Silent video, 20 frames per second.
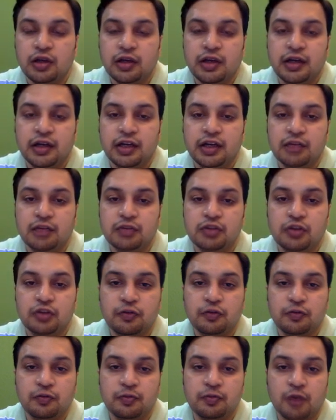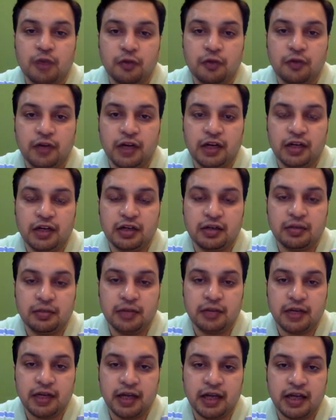In terms of profit,
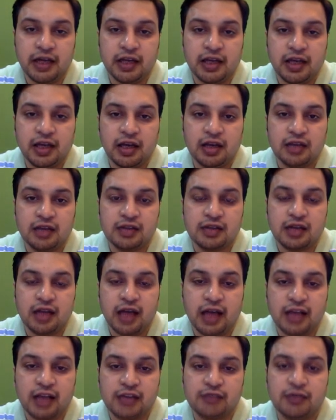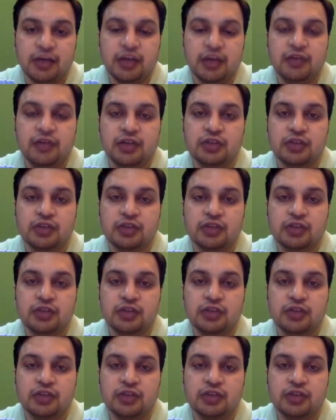Britannia's last 5